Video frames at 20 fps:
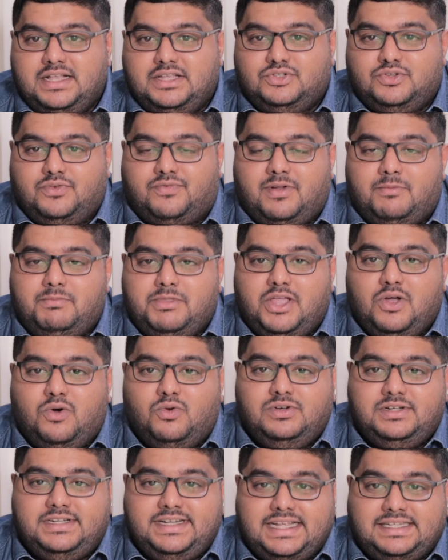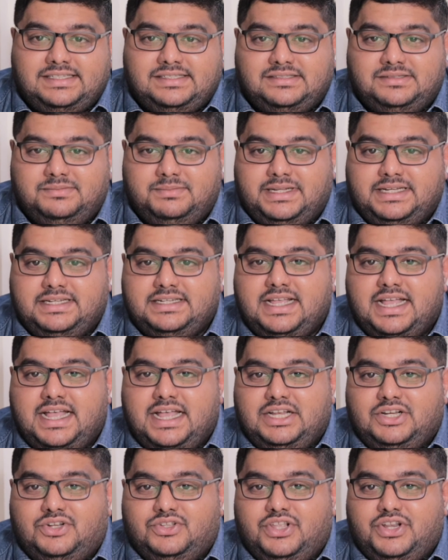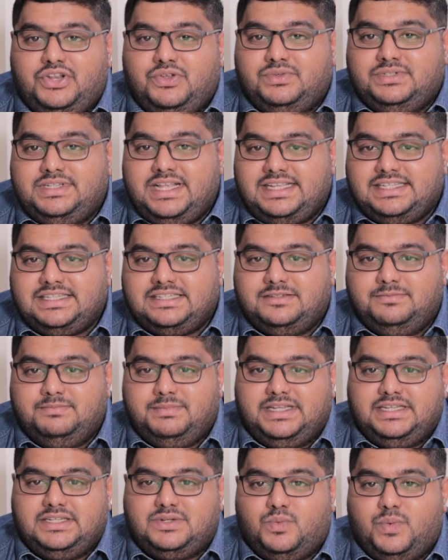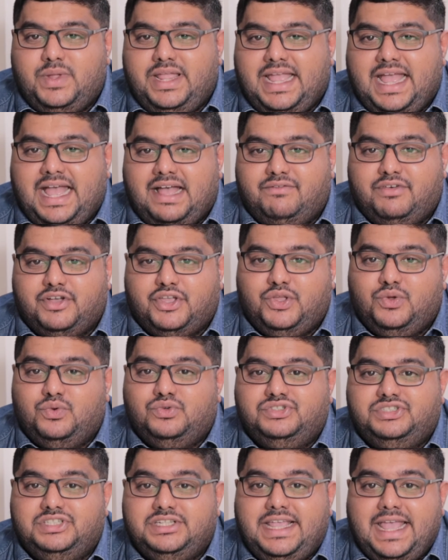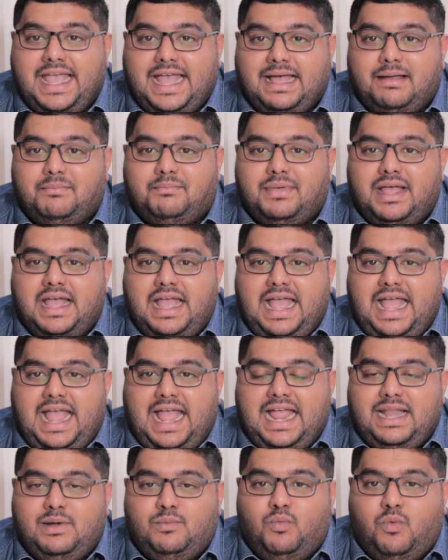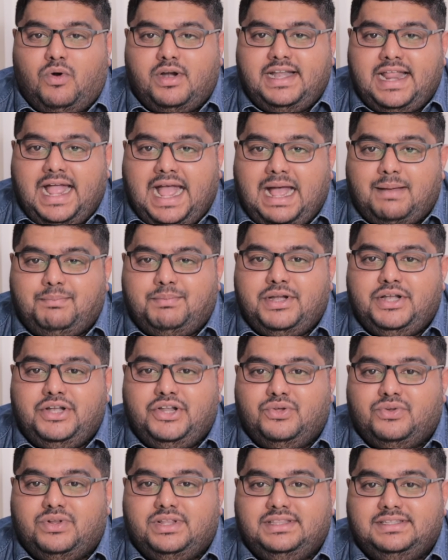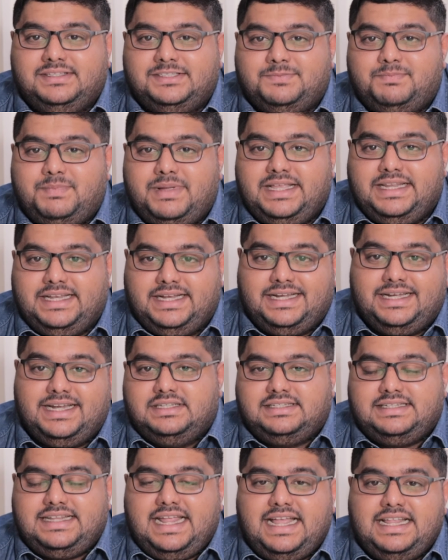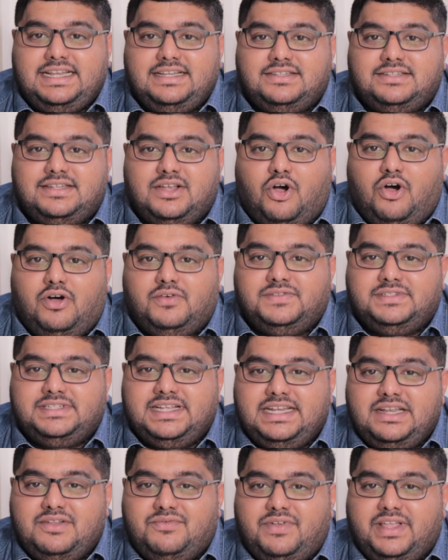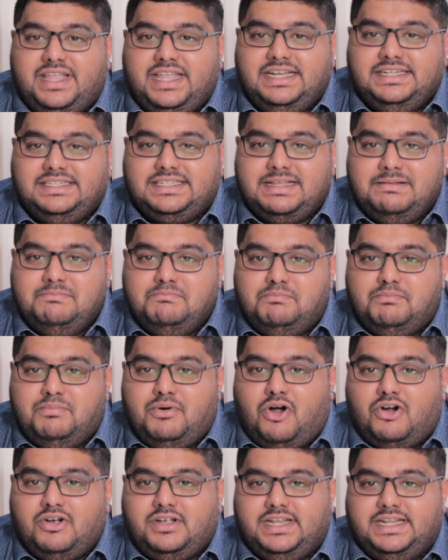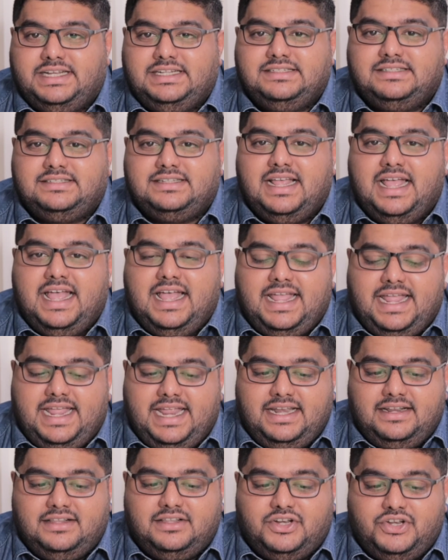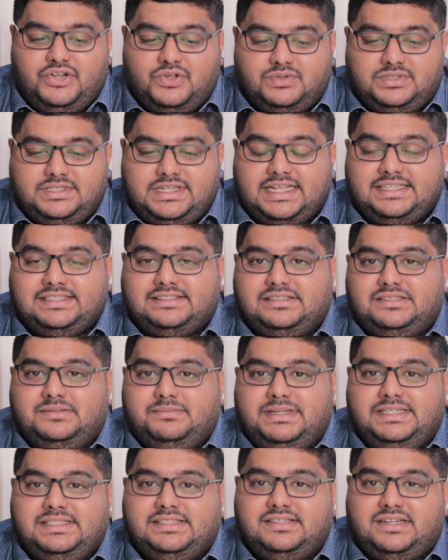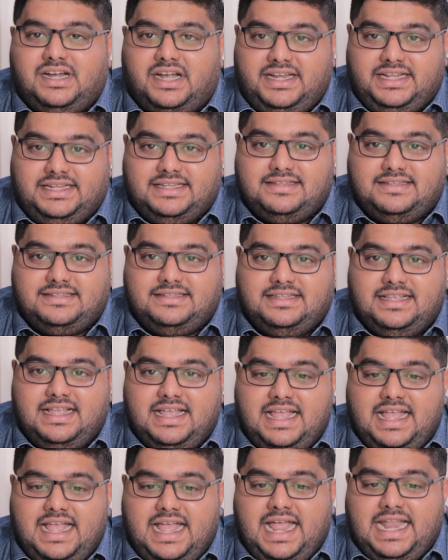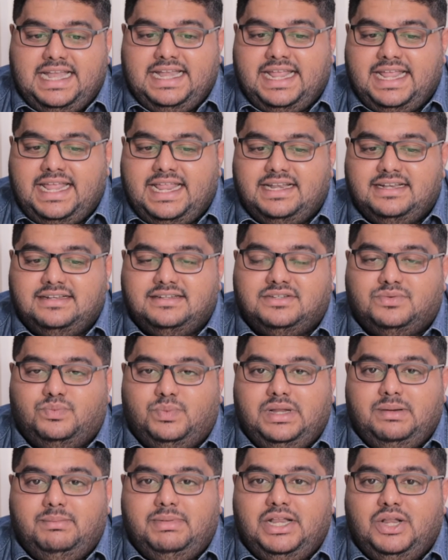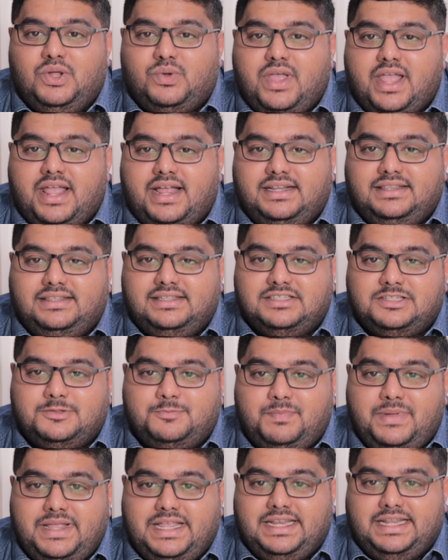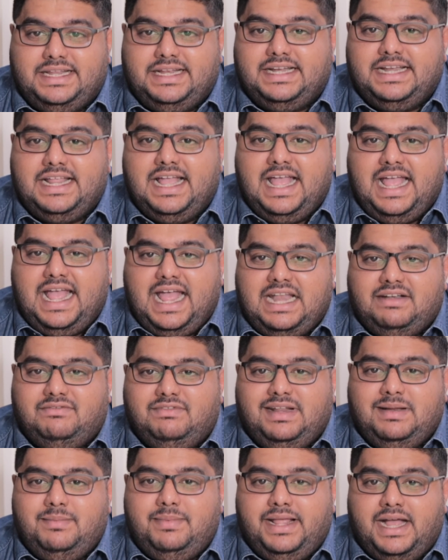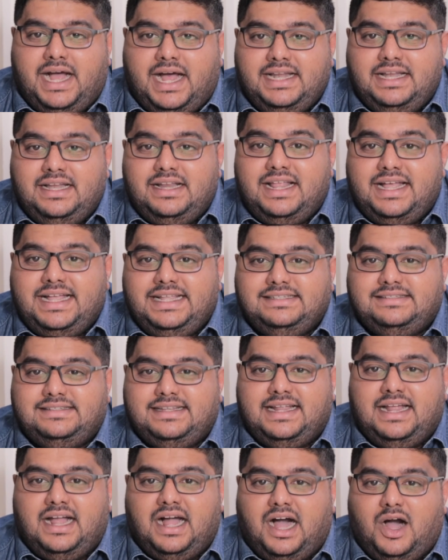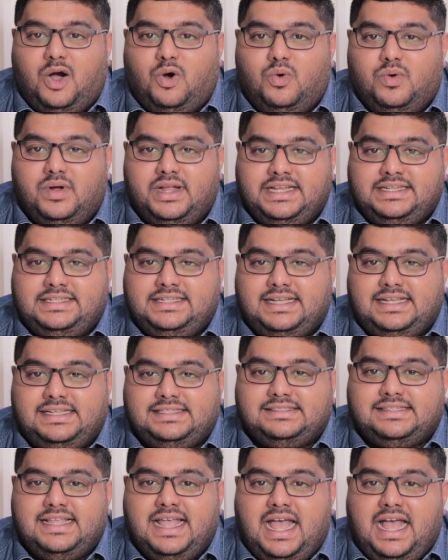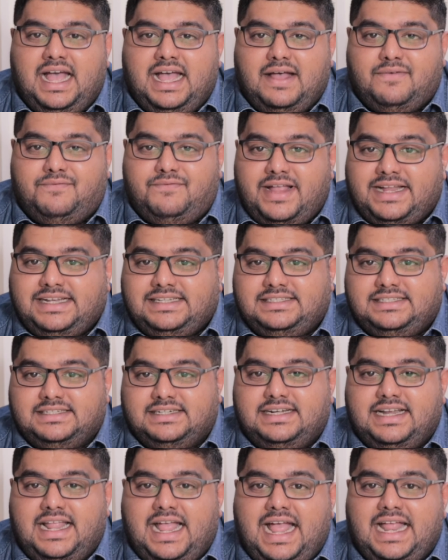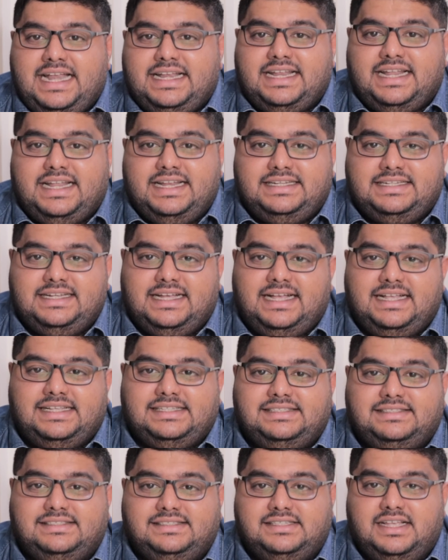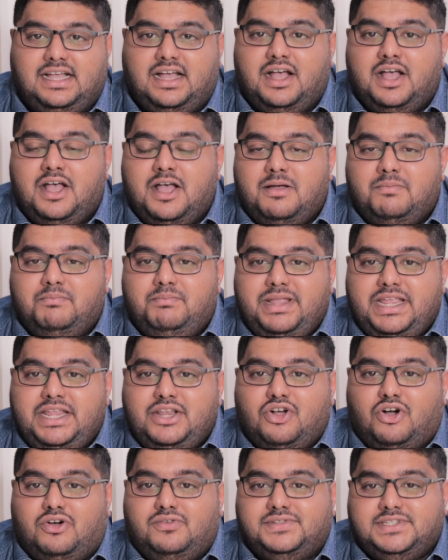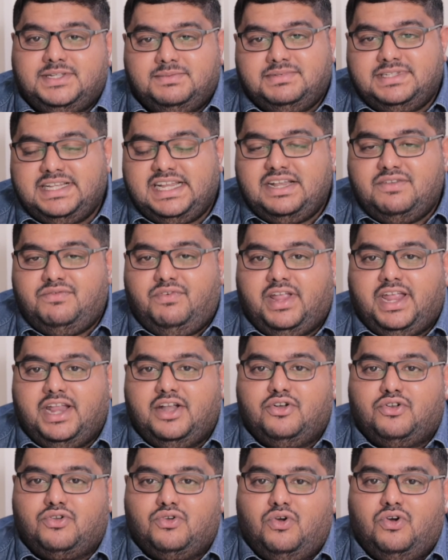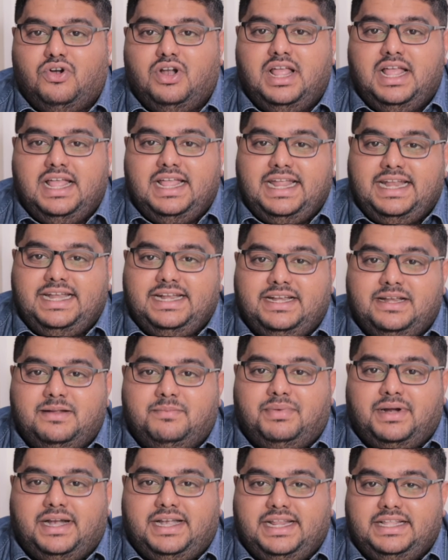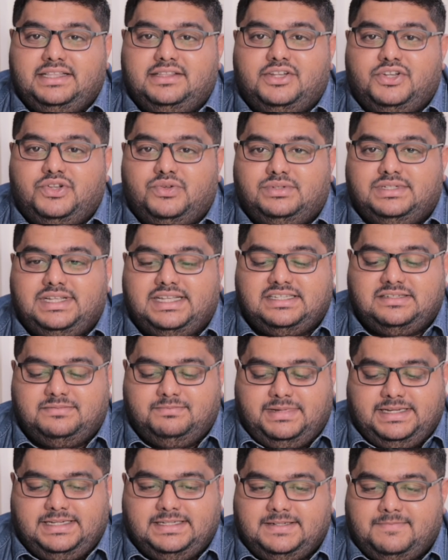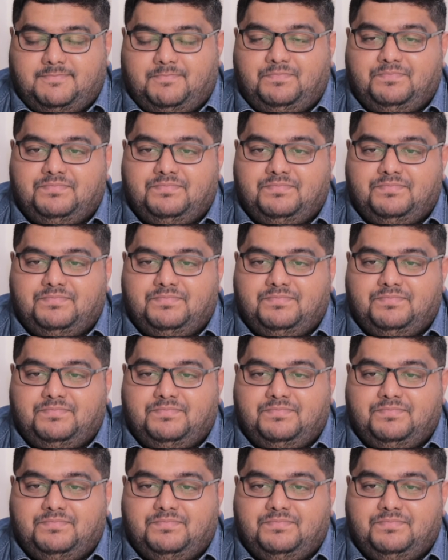So from the Old Testament to the New Testament, we have a huge gap, and what happened during this period stands of significant importance in the New Testament studies. And hence, we'll be looking at this period and we'll be analyzing how it has affected and it has been of some significant role in interpreting the New Testament.